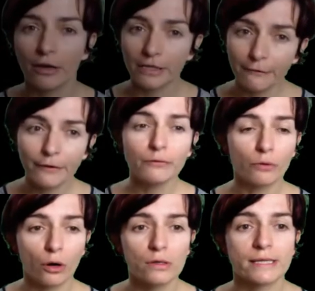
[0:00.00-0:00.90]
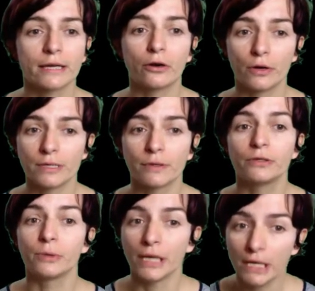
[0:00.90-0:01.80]
are different roles that correspond
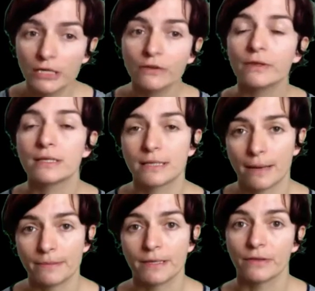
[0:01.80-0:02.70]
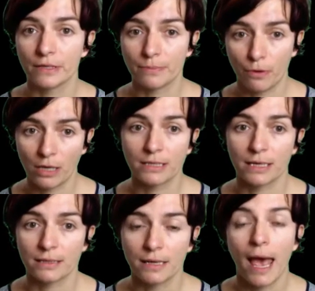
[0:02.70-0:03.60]
to each of the steps in this
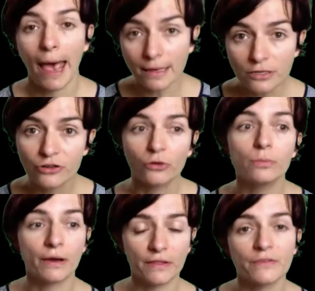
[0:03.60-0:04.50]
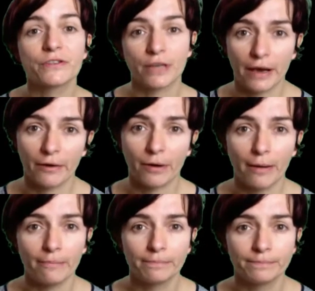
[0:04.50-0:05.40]
process, as shown by this diagram.